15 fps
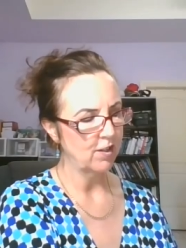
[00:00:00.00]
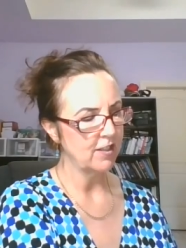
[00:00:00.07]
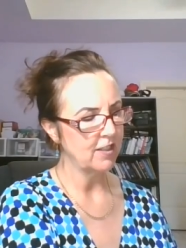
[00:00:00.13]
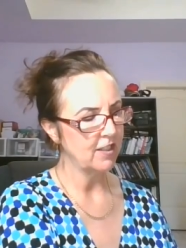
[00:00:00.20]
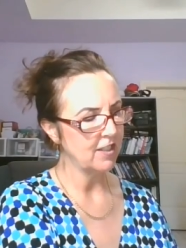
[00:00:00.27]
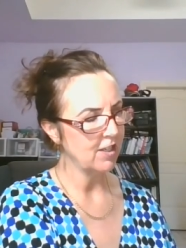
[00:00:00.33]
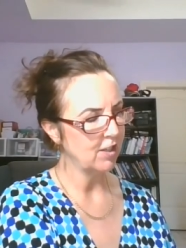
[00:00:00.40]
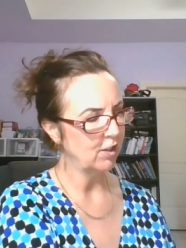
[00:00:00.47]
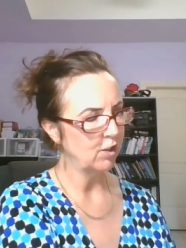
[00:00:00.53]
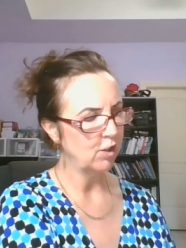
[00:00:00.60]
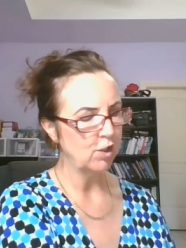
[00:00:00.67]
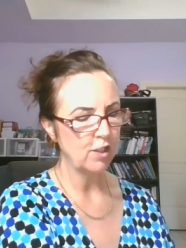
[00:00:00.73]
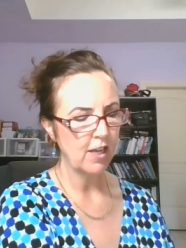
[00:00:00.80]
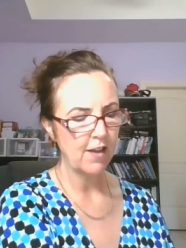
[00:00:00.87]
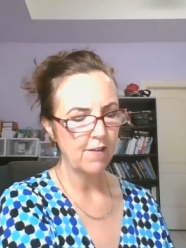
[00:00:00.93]
let's take a
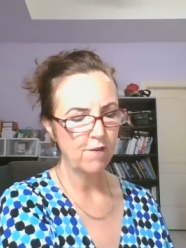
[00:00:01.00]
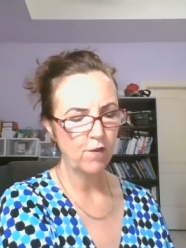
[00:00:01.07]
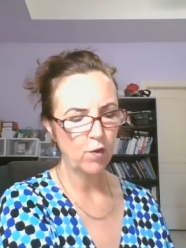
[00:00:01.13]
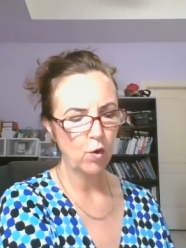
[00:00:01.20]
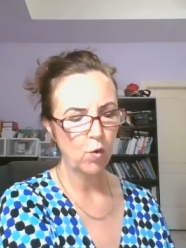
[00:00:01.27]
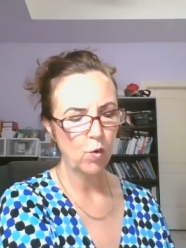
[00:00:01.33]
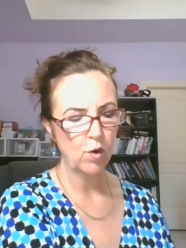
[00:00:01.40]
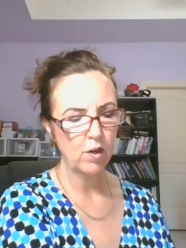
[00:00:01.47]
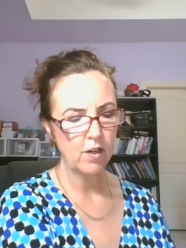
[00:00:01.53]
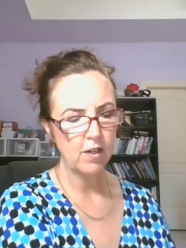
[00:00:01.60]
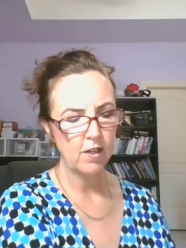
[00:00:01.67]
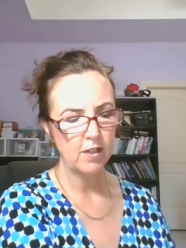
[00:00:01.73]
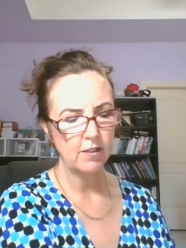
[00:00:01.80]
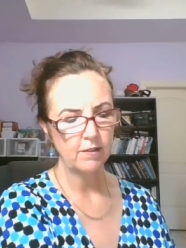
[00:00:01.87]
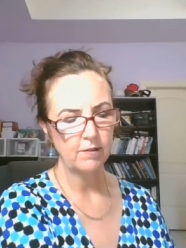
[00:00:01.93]
look at
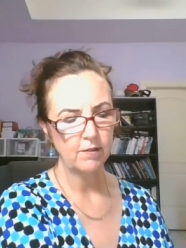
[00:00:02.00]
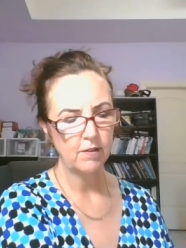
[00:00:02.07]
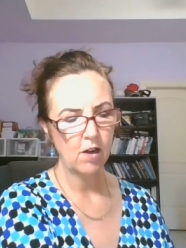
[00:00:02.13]
Florida.